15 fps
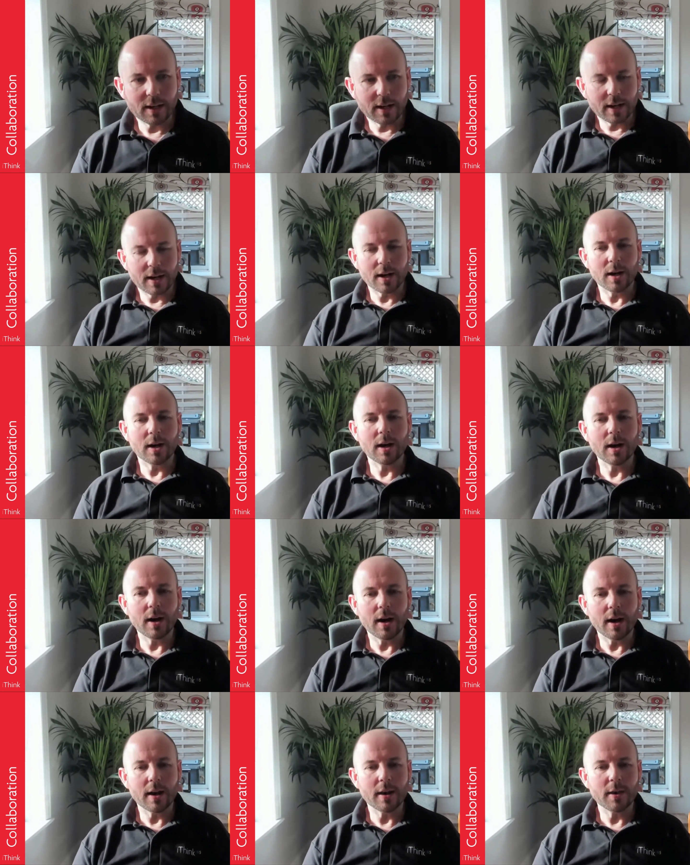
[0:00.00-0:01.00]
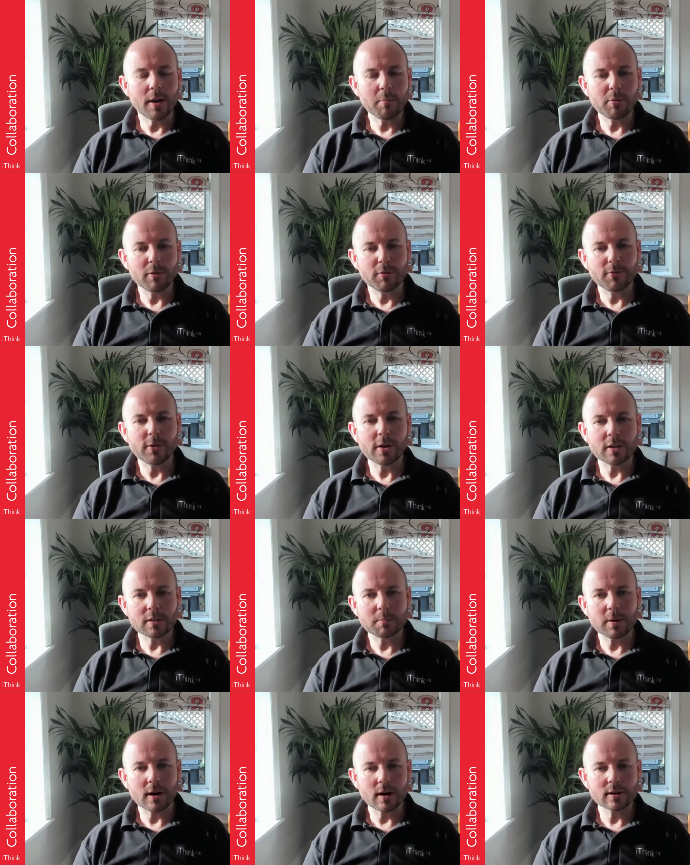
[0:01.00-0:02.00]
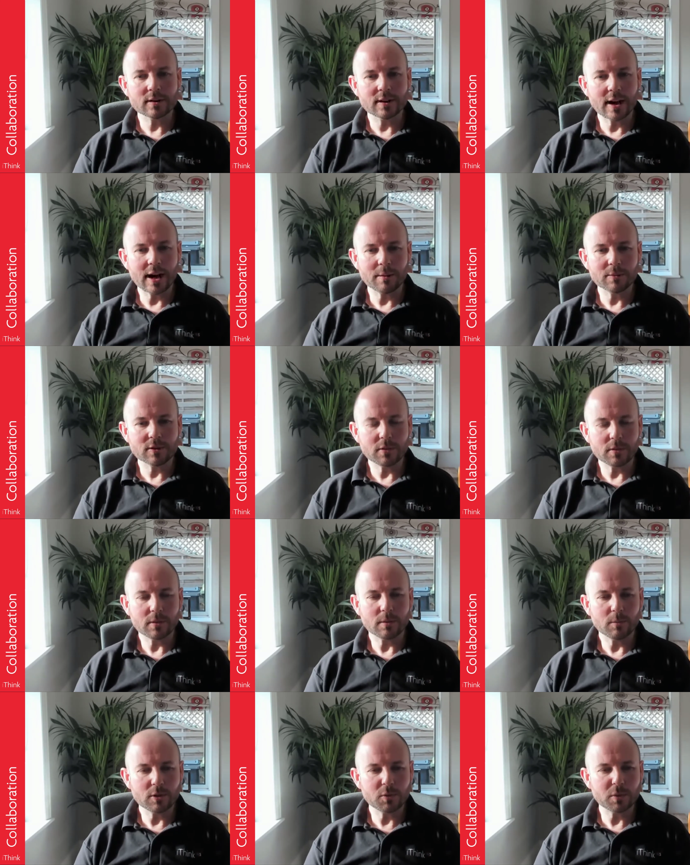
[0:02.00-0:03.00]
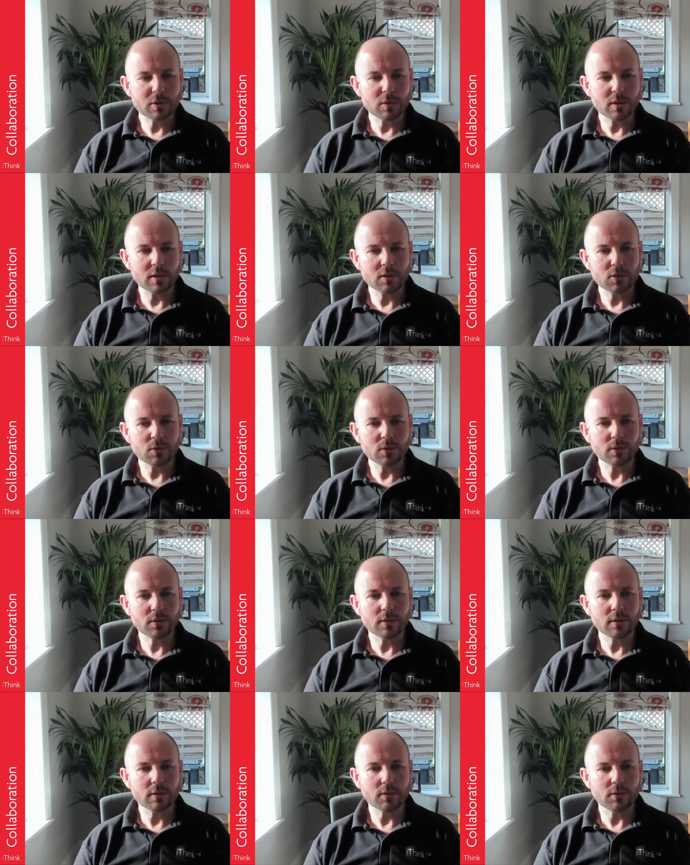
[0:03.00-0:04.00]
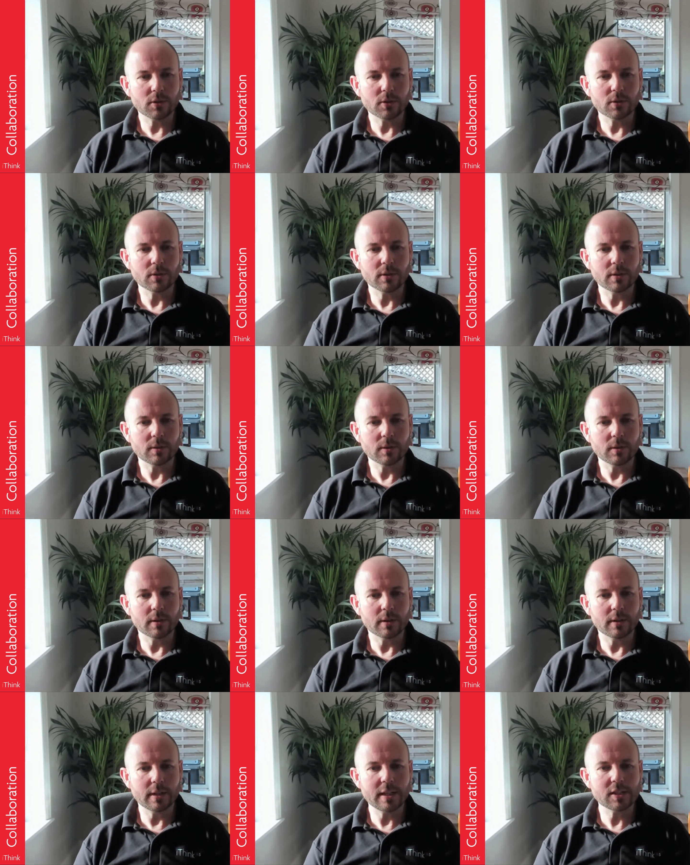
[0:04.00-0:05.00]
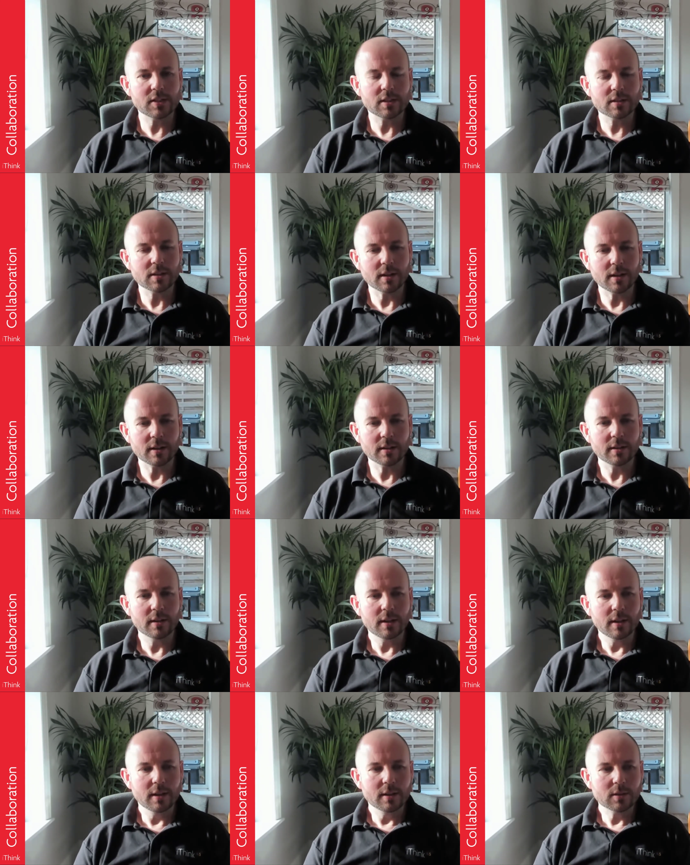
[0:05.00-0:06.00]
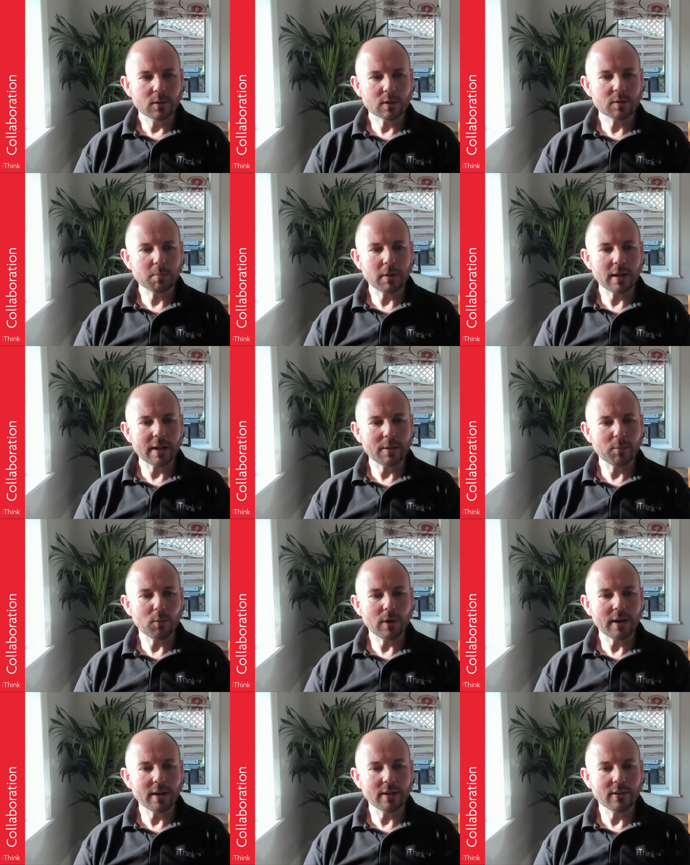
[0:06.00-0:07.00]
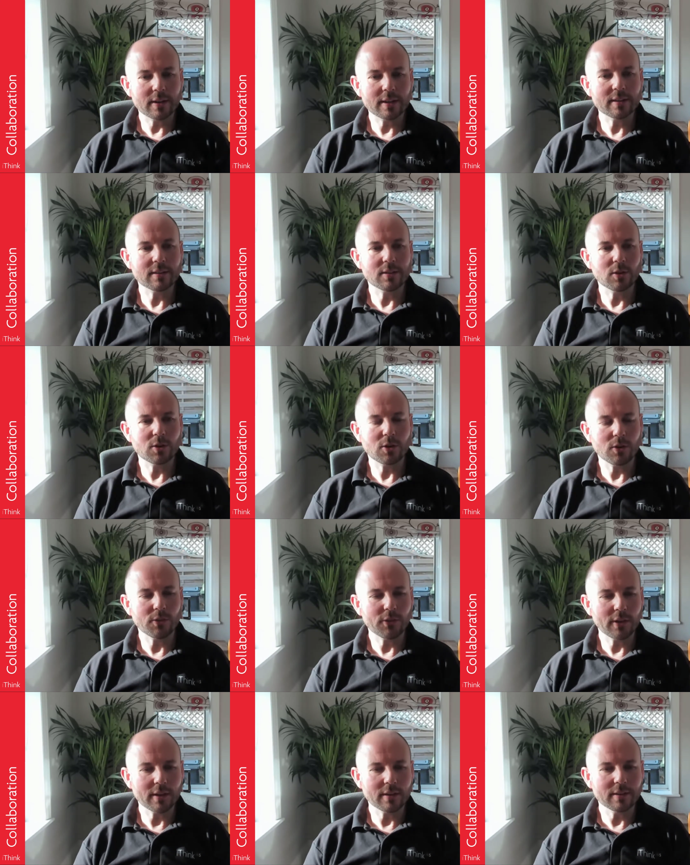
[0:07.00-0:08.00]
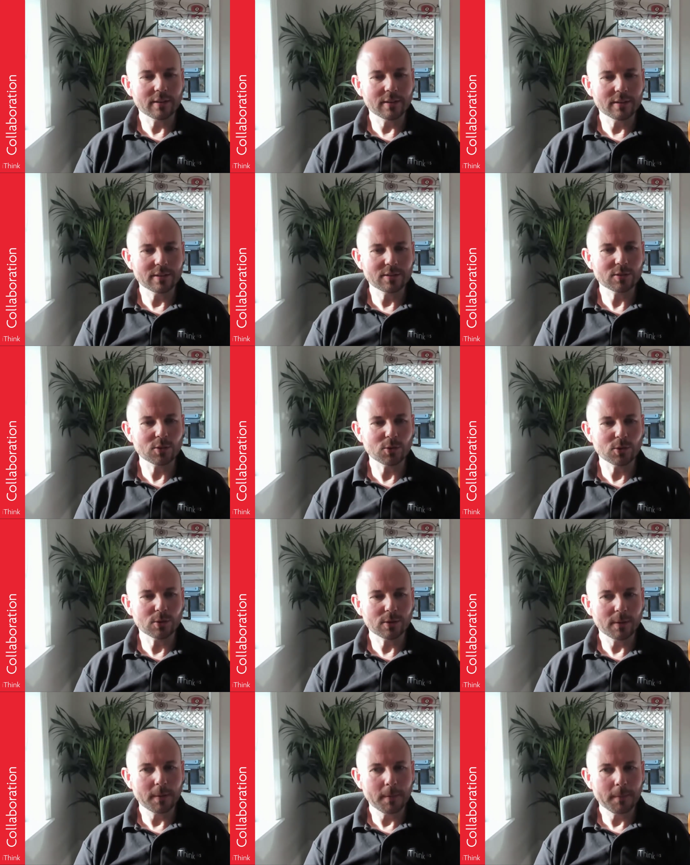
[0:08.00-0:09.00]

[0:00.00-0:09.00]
and a number of first-party apps, which we're going to talk through each in turn to explain where it is that your content is stored.